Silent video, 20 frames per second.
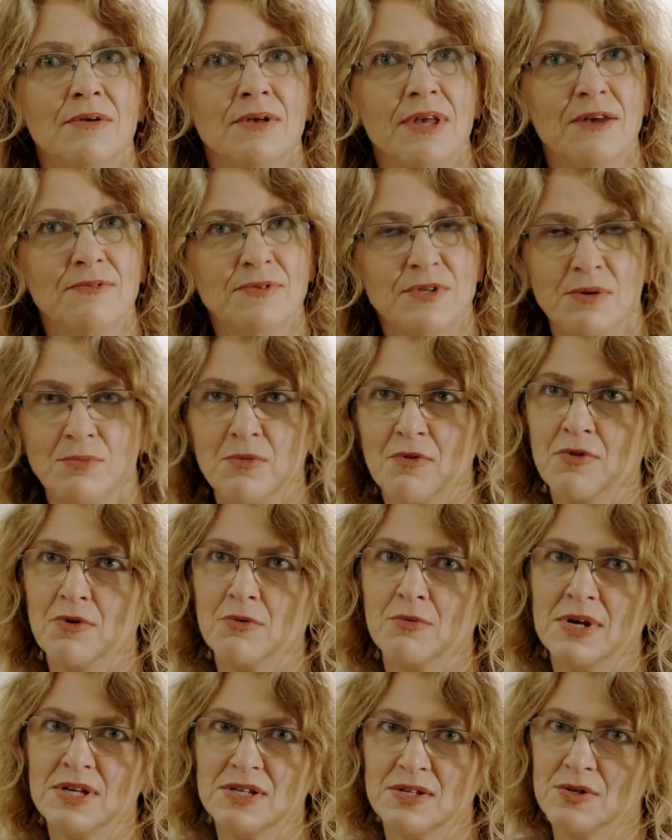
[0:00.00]
give some of
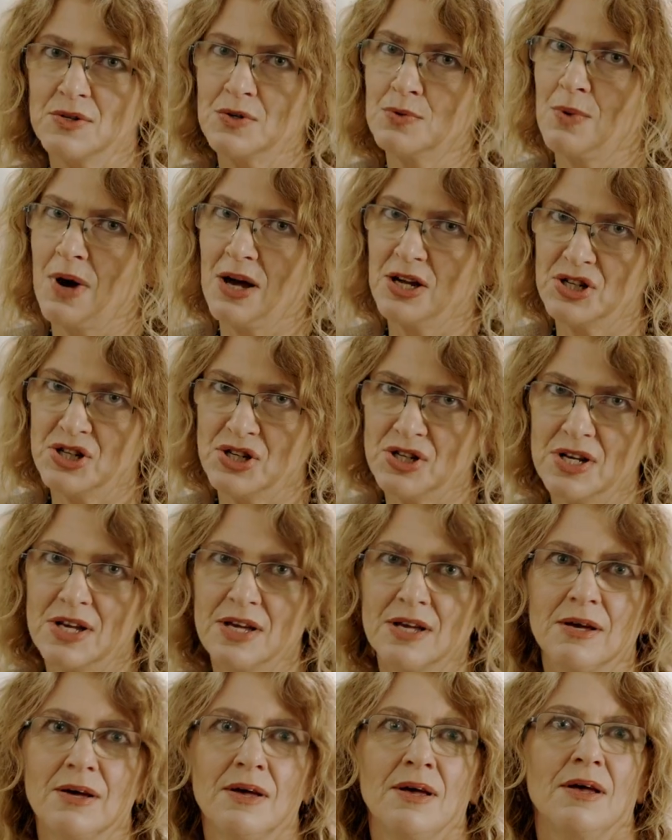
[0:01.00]
the reasons why
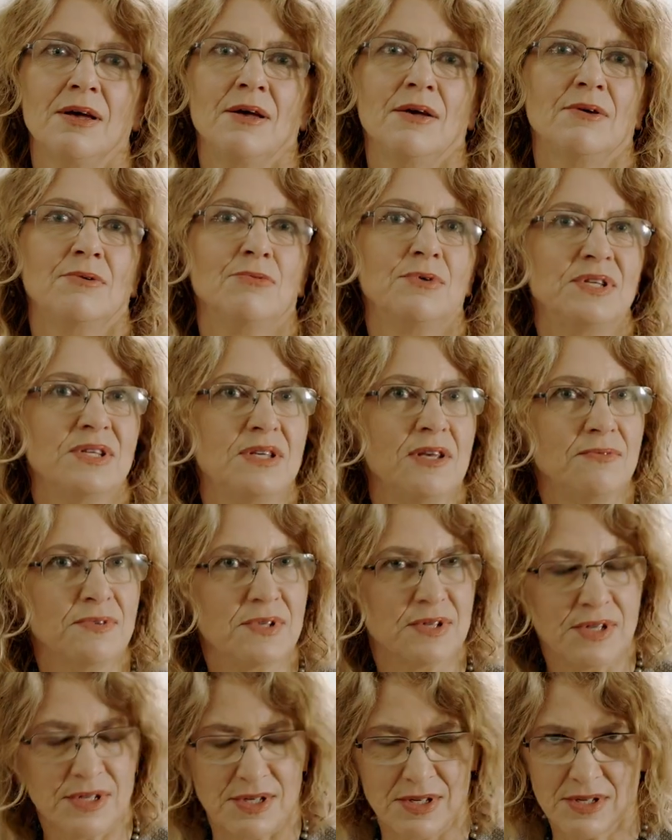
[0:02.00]
she
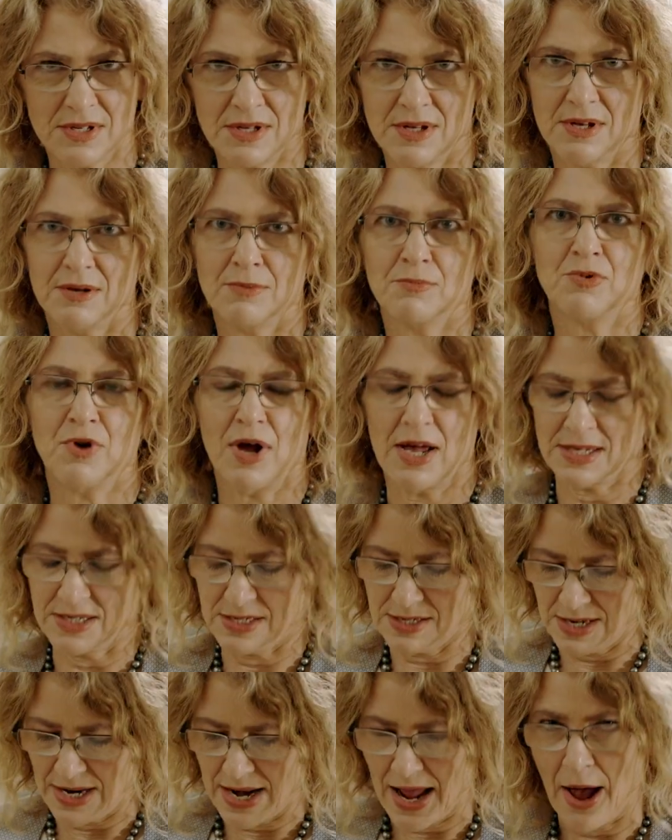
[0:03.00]
receives this
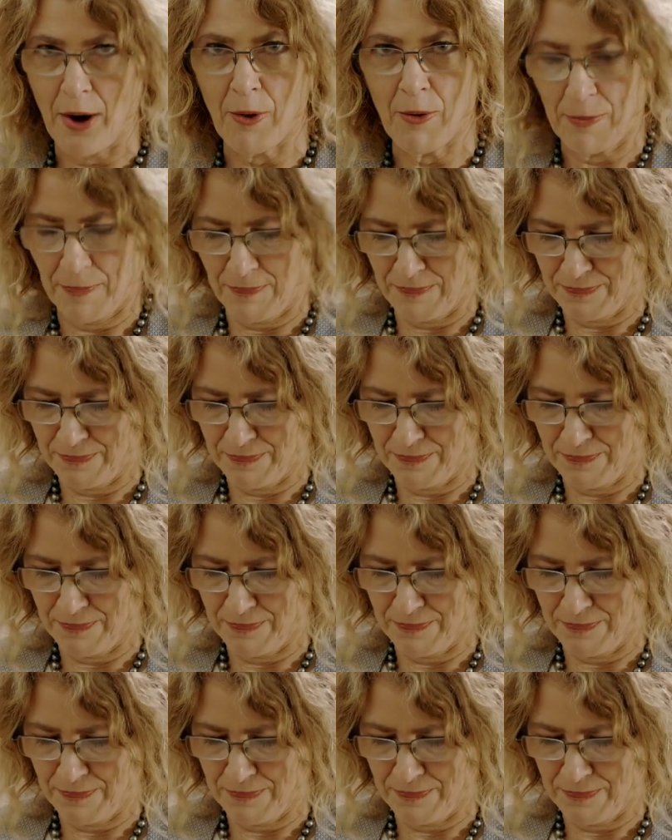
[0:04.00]
prize now.